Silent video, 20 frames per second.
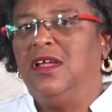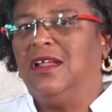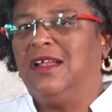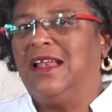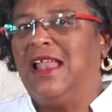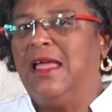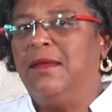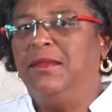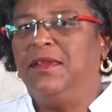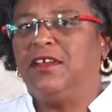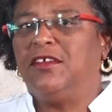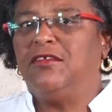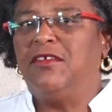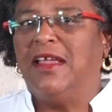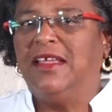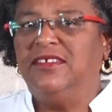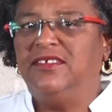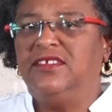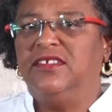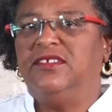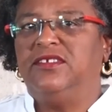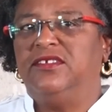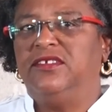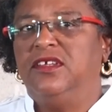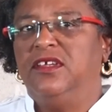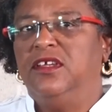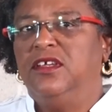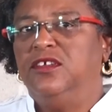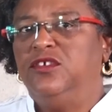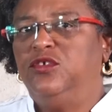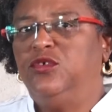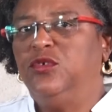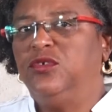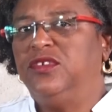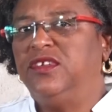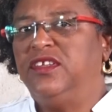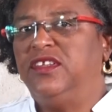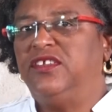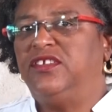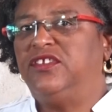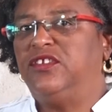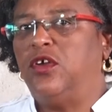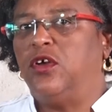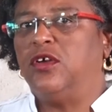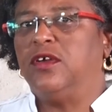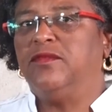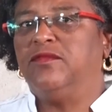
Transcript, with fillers: climate crisis due to the stock